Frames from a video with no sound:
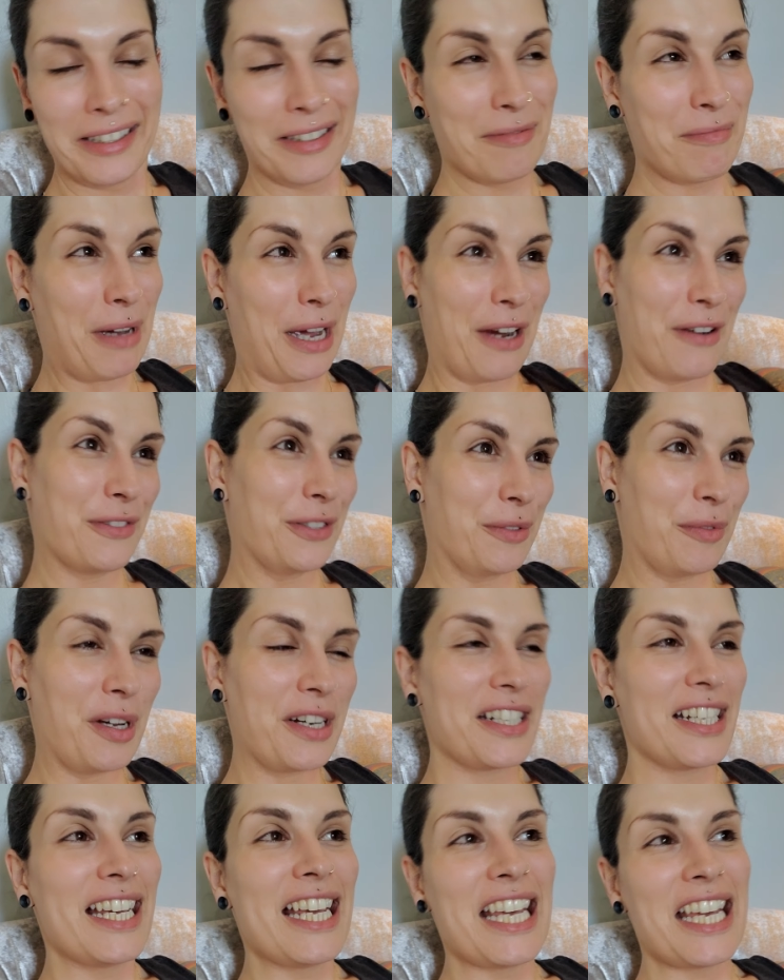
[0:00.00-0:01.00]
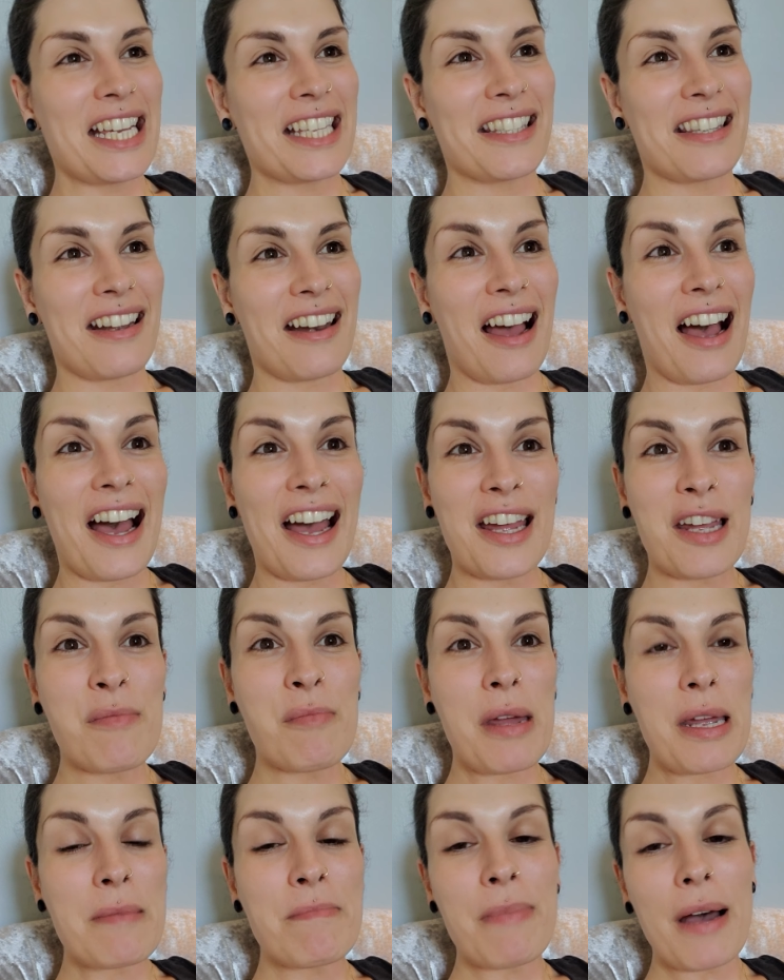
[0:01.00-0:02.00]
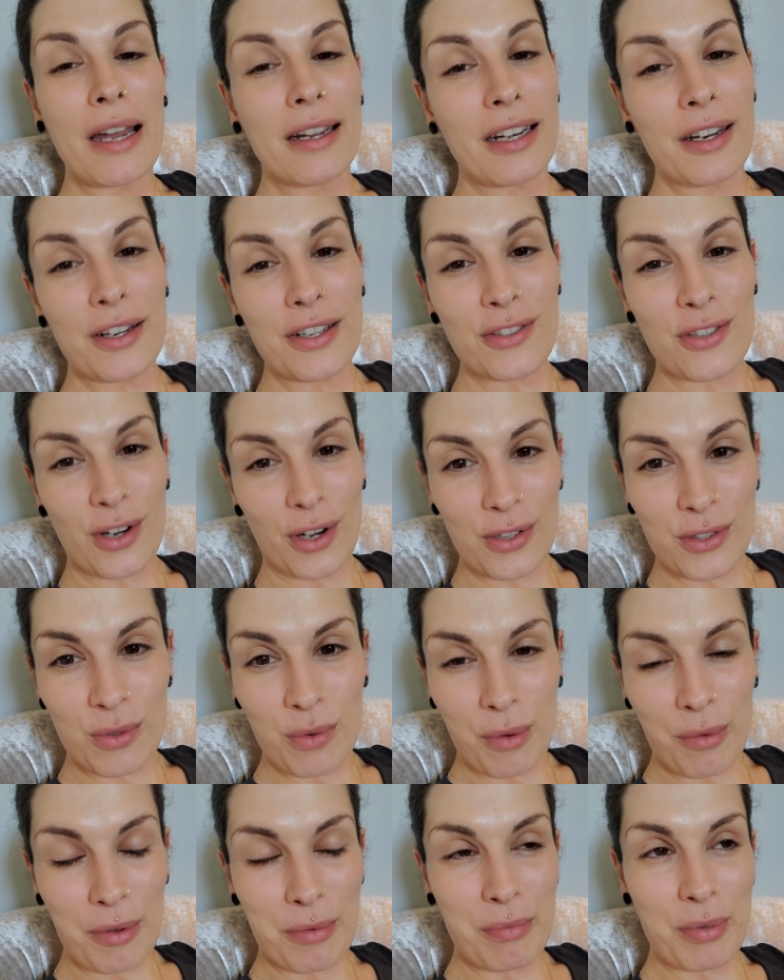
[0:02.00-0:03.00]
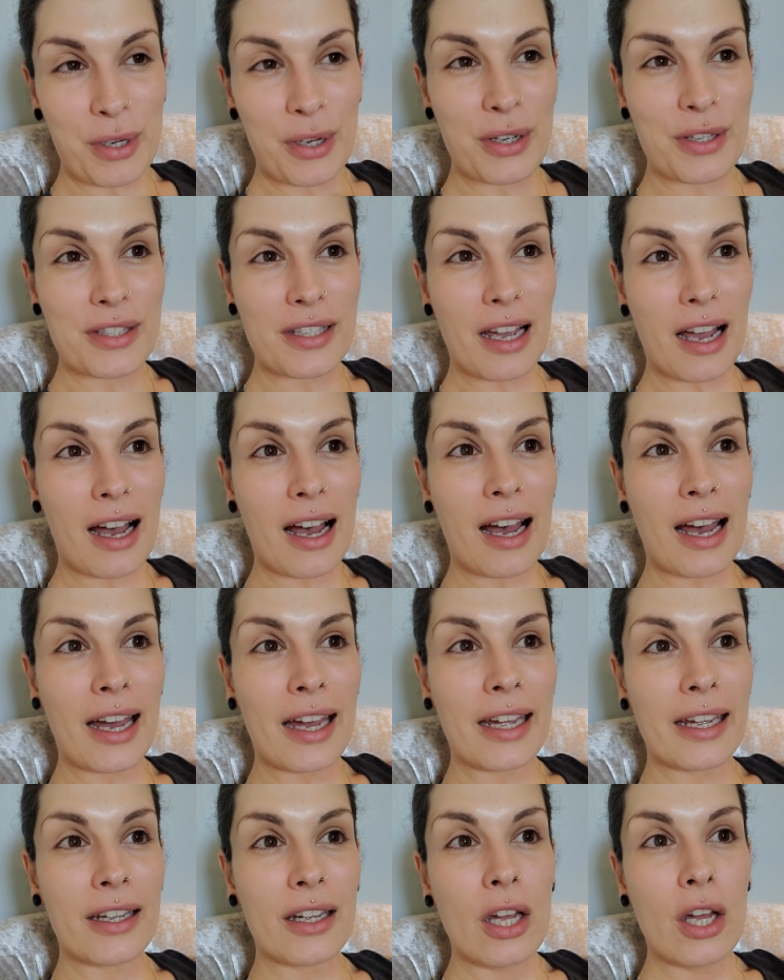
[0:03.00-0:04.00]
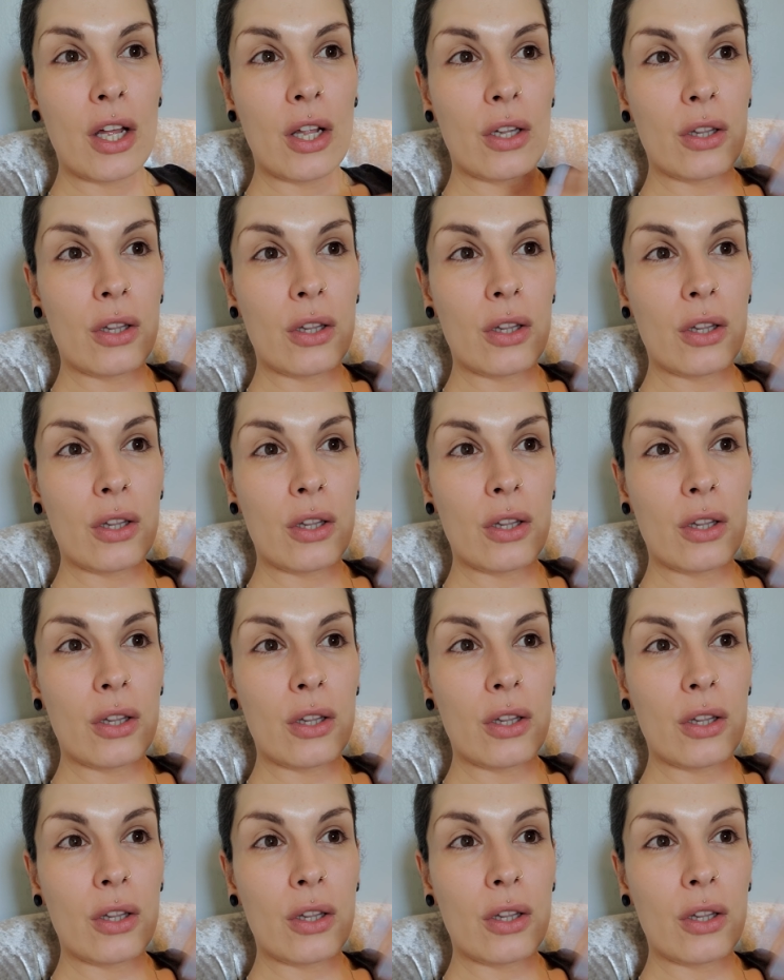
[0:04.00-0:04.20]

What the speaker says: by everyone, is that I am a binary trans woman because I